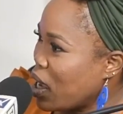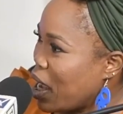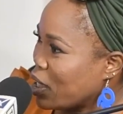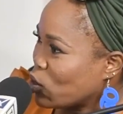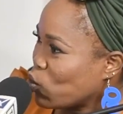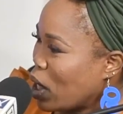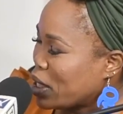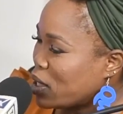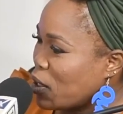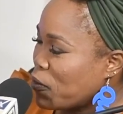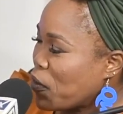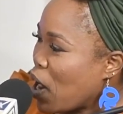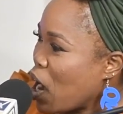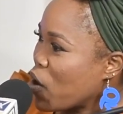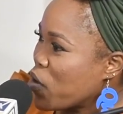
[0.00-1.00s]
as
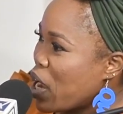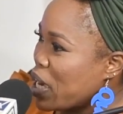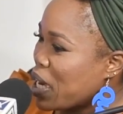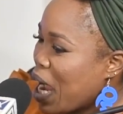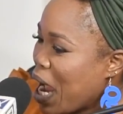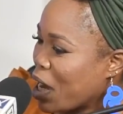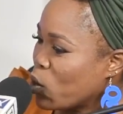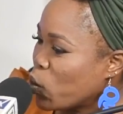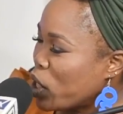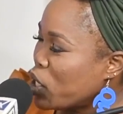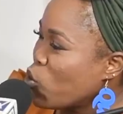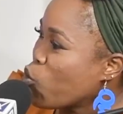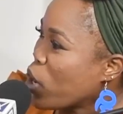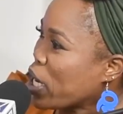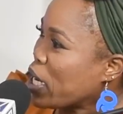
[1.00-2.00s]
Rastafarian had with
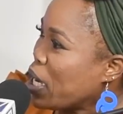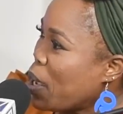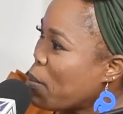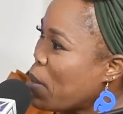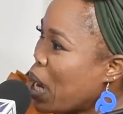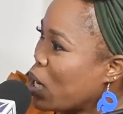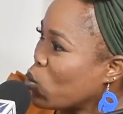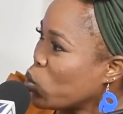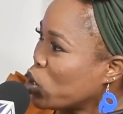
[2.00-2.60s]
the regular man,